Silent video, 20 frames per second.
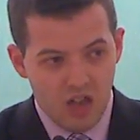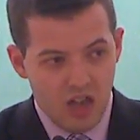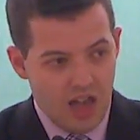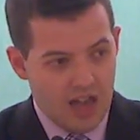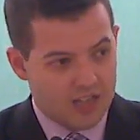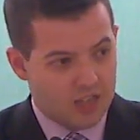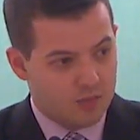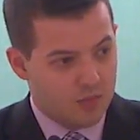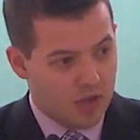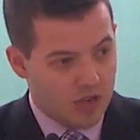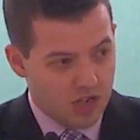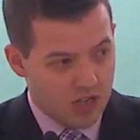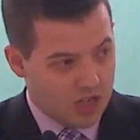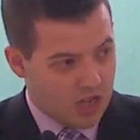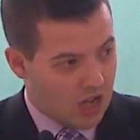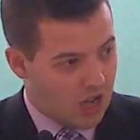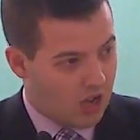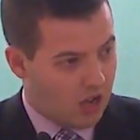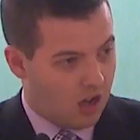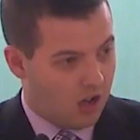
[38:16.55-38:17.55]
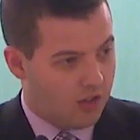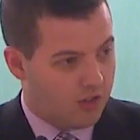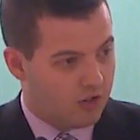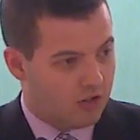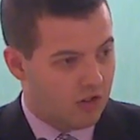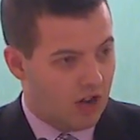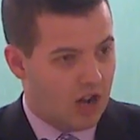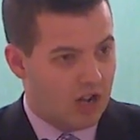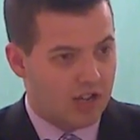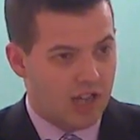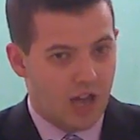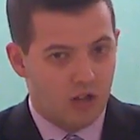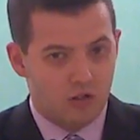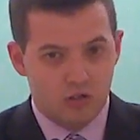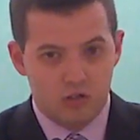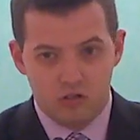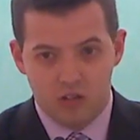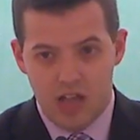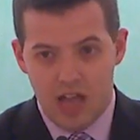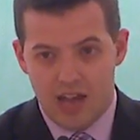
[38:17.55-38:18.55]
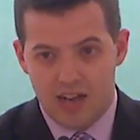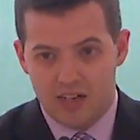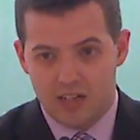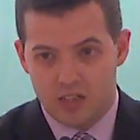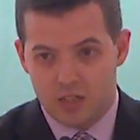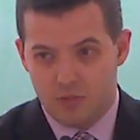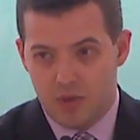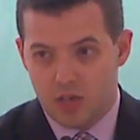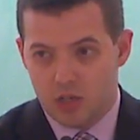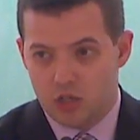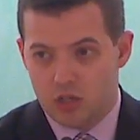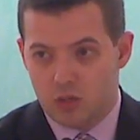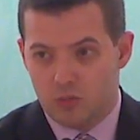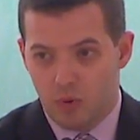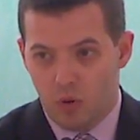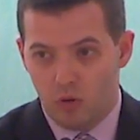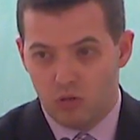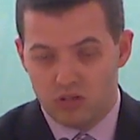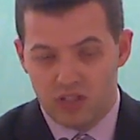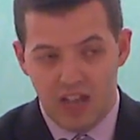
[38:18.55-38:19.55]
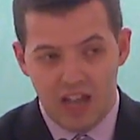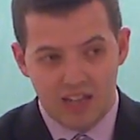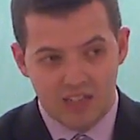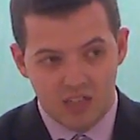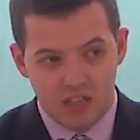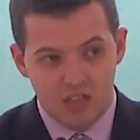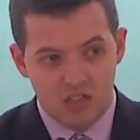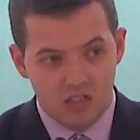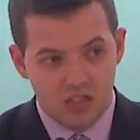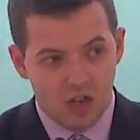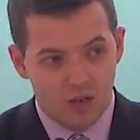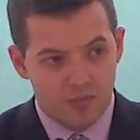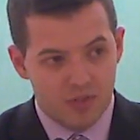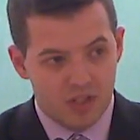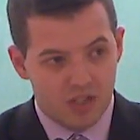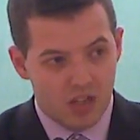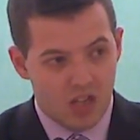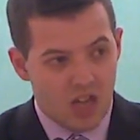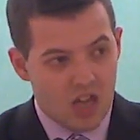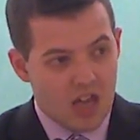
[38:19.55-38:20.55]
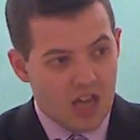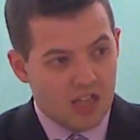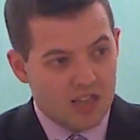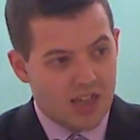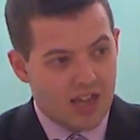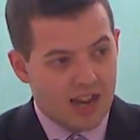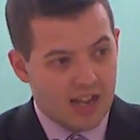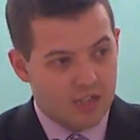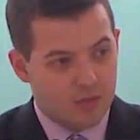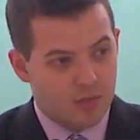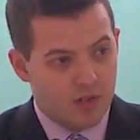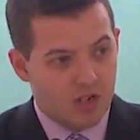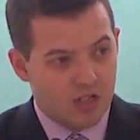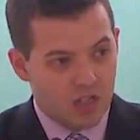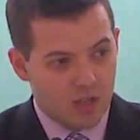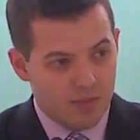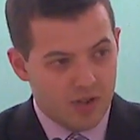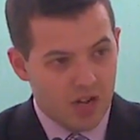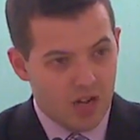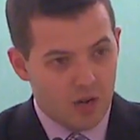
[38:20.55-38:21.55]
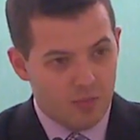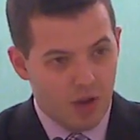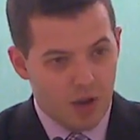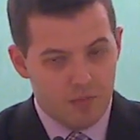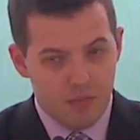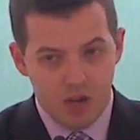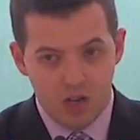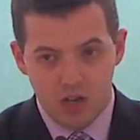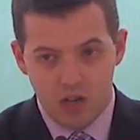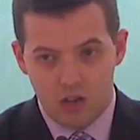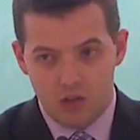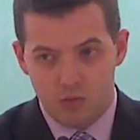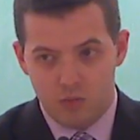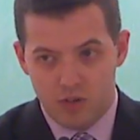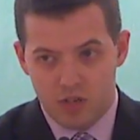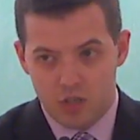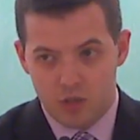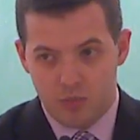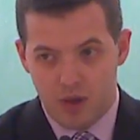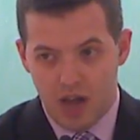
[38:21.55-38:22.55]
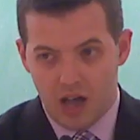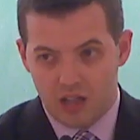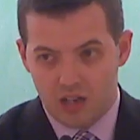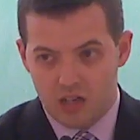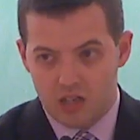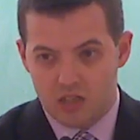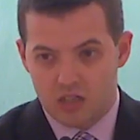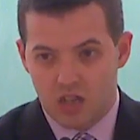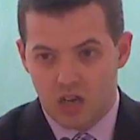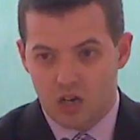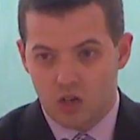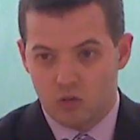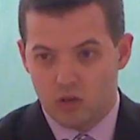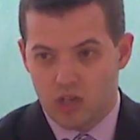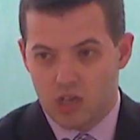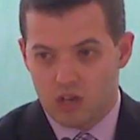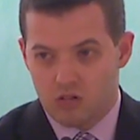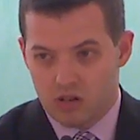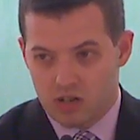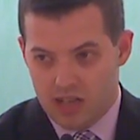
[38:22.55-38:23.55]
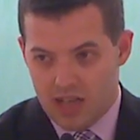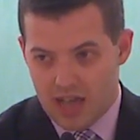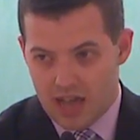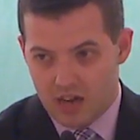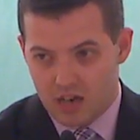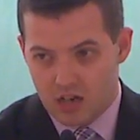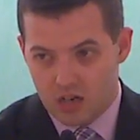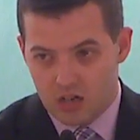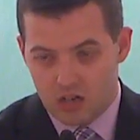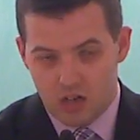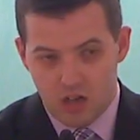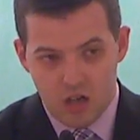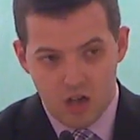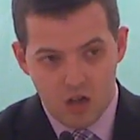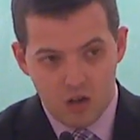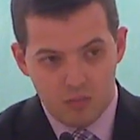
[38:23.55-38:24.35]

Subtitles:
As many other councillor candidates mentioned, the poll tax is something that has been eliminated by many other municipalities, not only here in Canada,